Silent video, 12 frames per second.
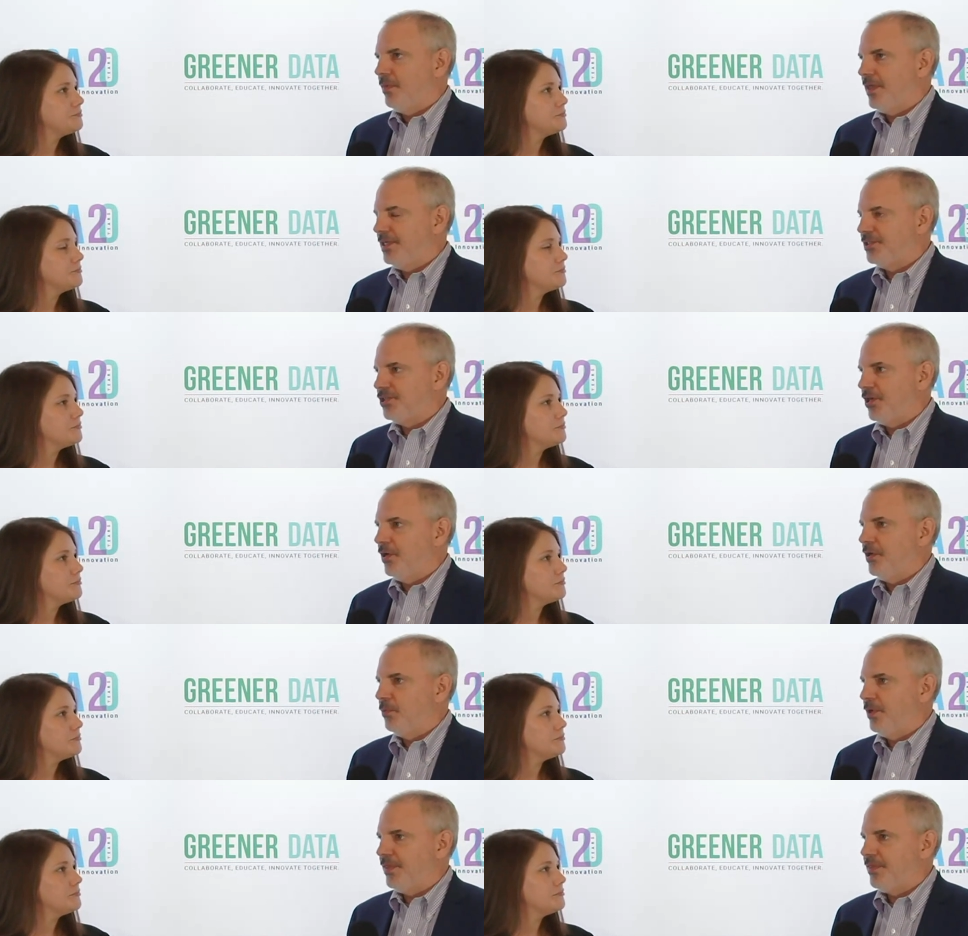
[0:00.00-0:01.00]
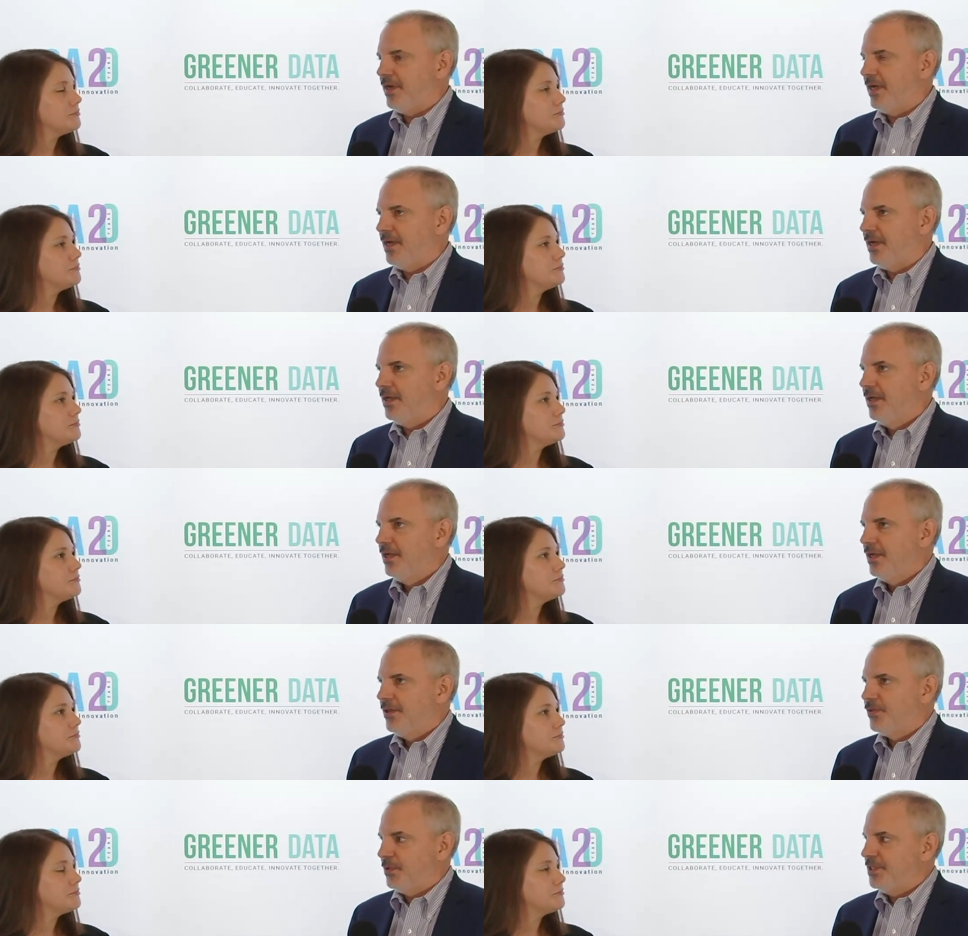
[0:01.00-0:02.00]
Speaker 1: that he's chairing with uh,
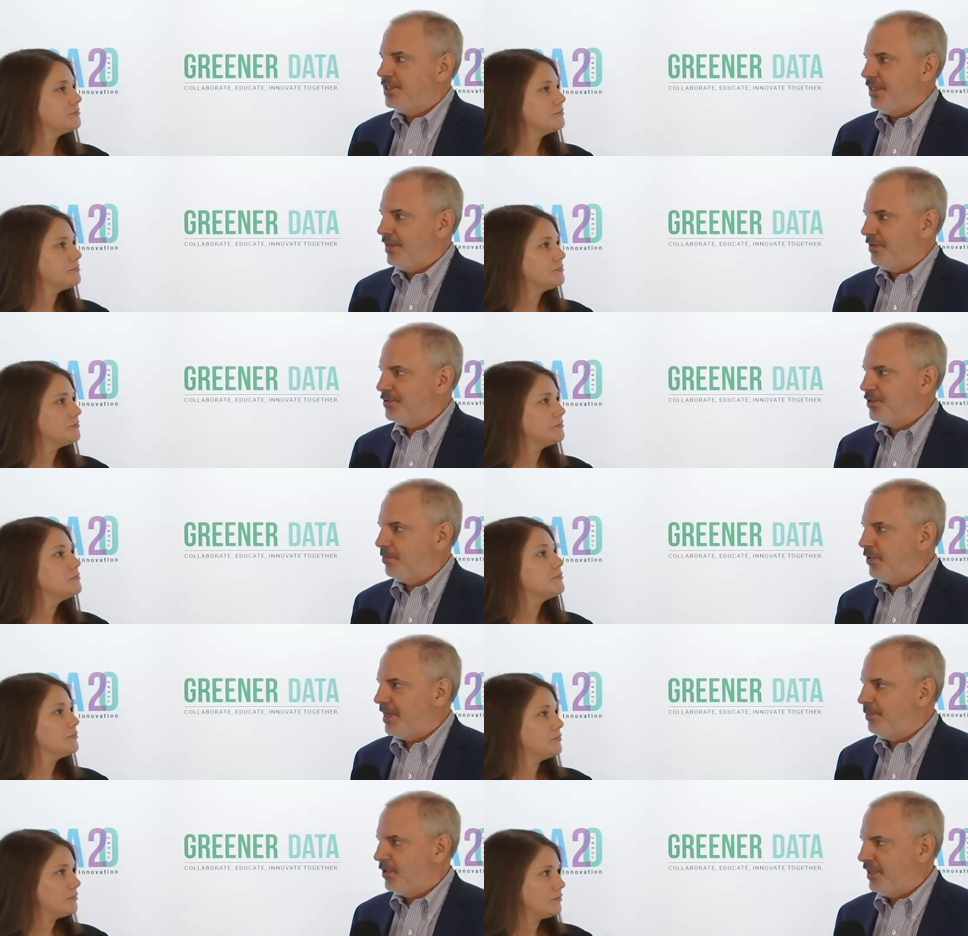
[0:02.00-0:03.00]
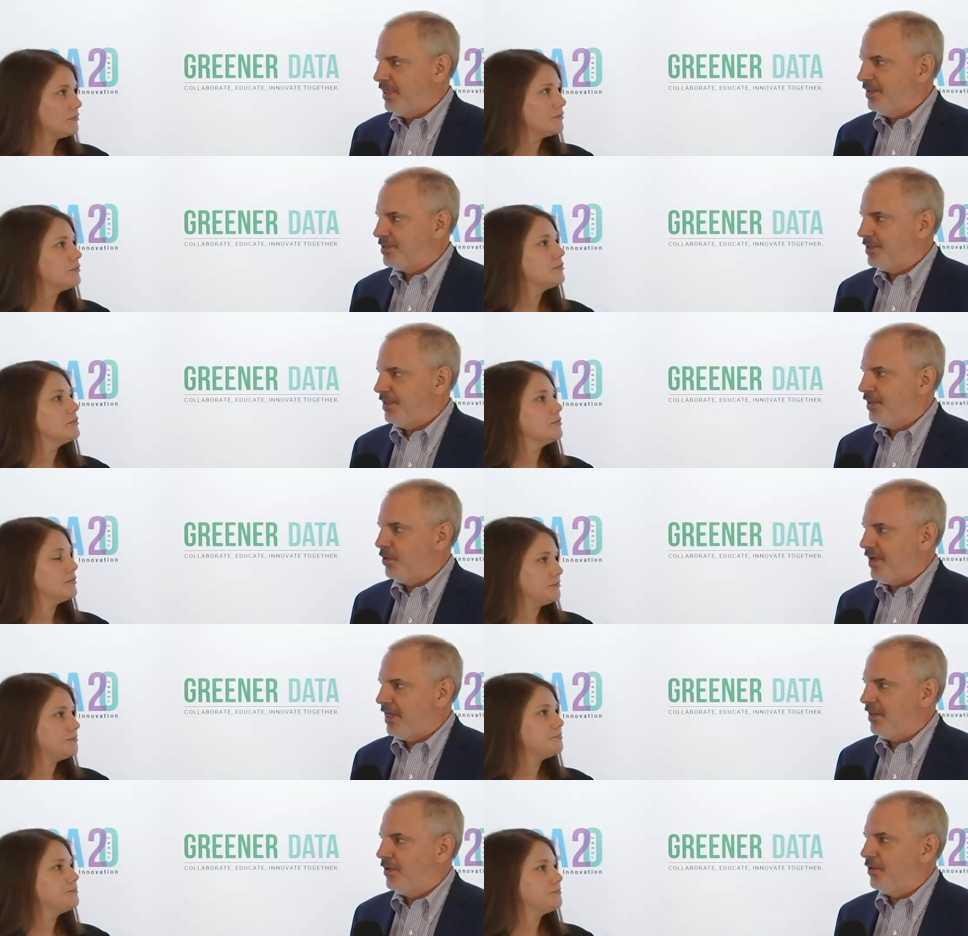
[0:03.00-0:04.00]
three CEOs. So Brad Moline, CEO
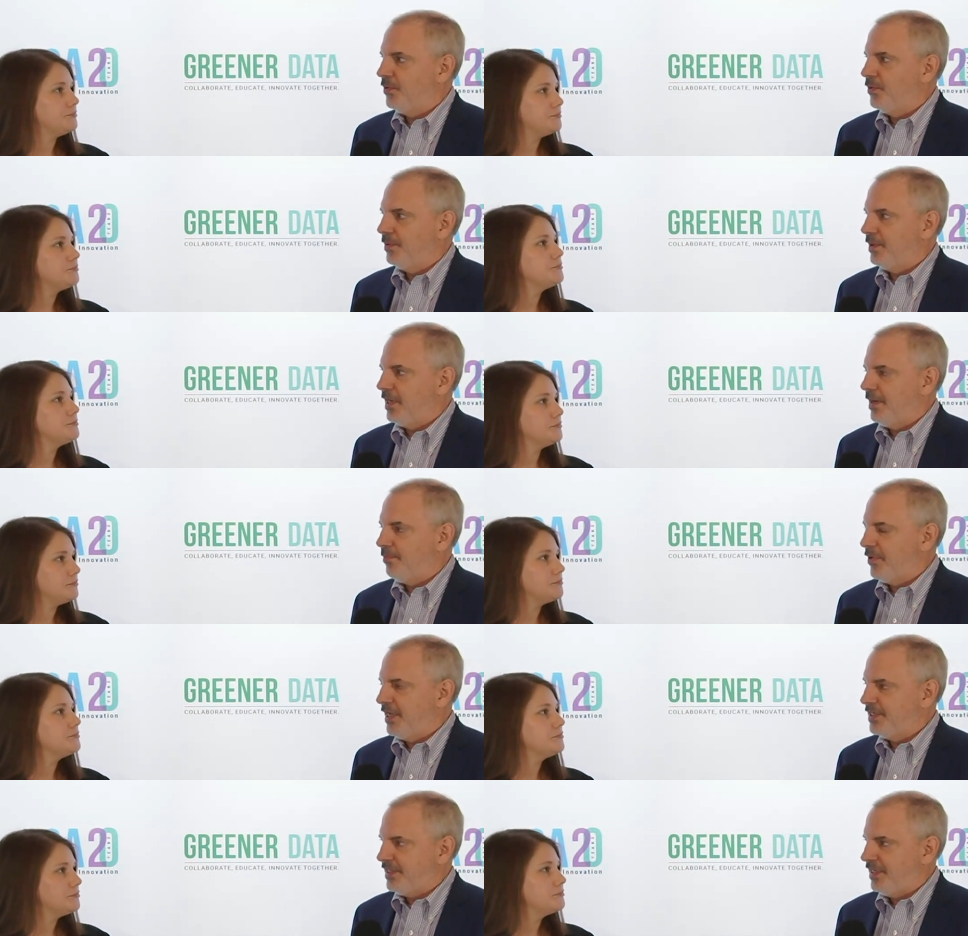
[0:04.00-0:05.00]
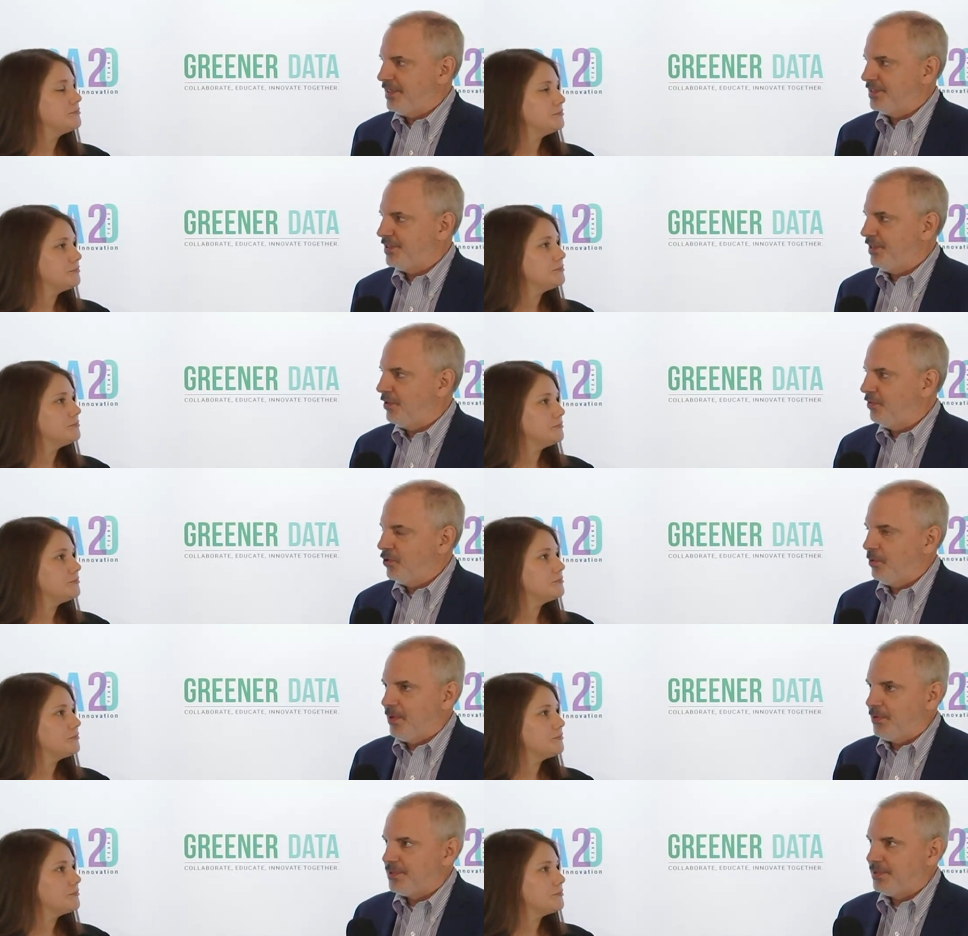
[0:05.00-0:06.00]
of Allo, um, Brian Stading, CEO of
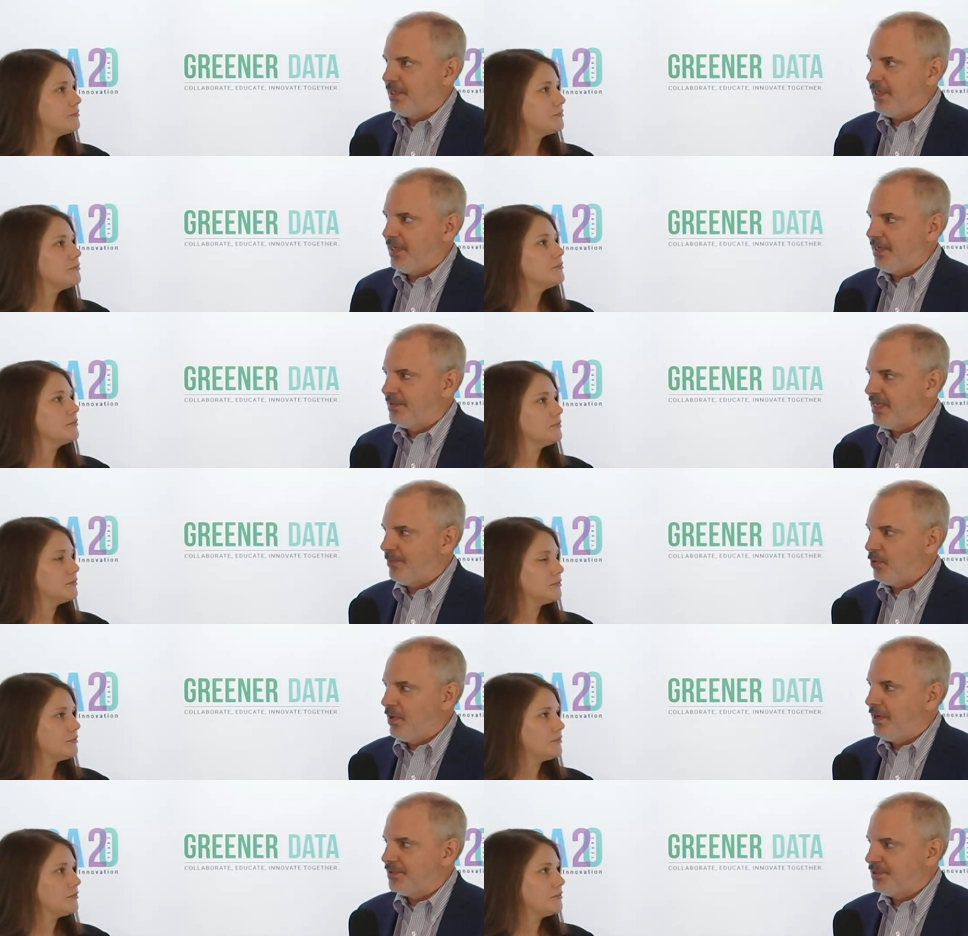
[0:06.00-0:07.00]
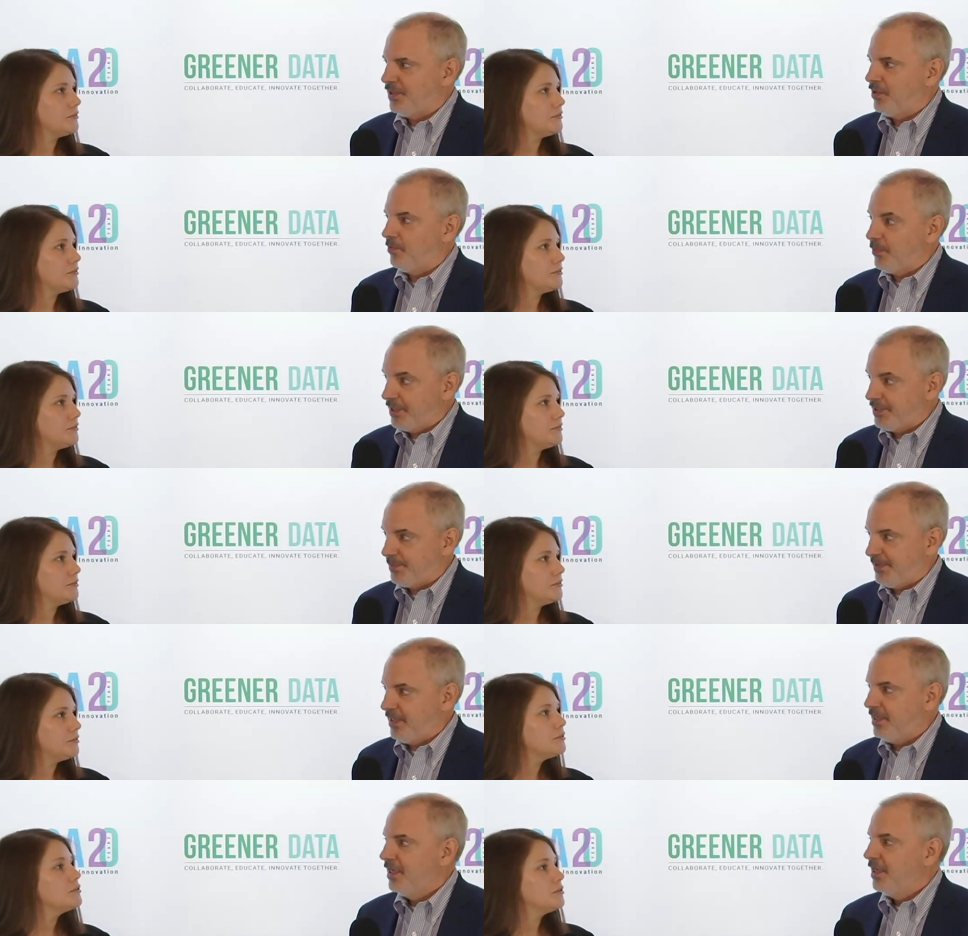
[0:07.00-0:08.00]
Lumos, and Tom McGuire, CEO of
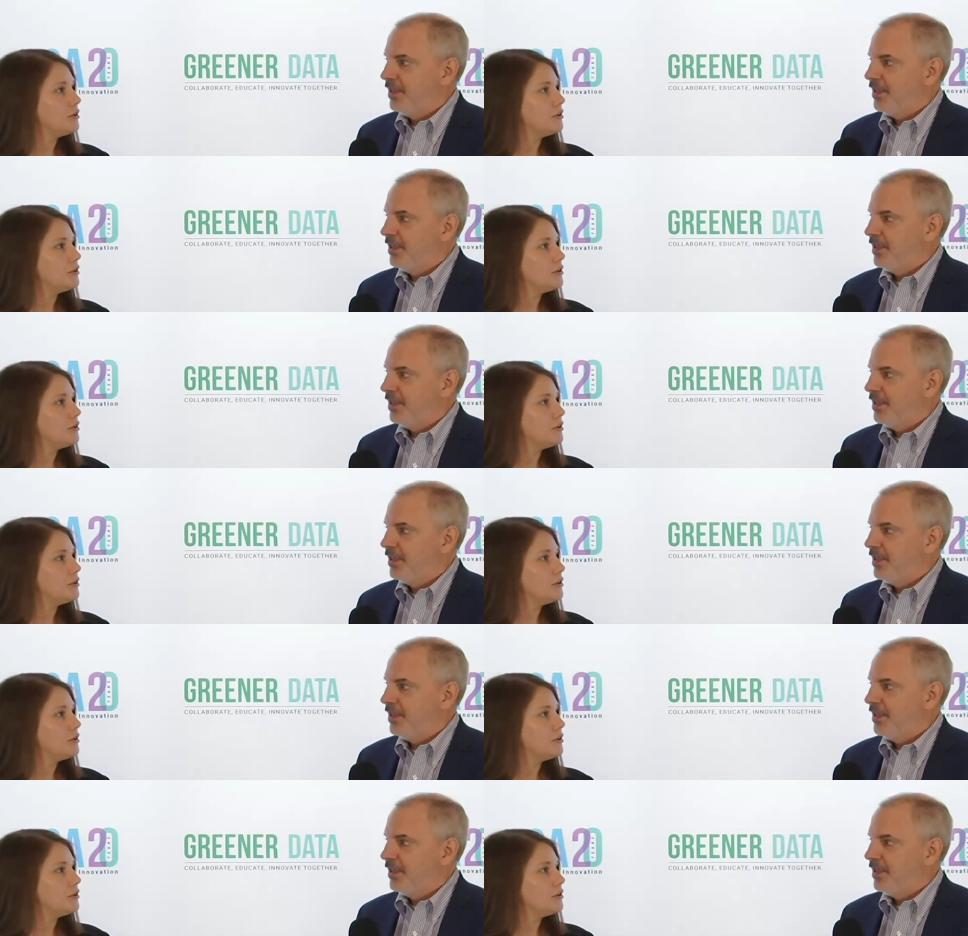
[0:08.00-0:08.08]
Brightspeed.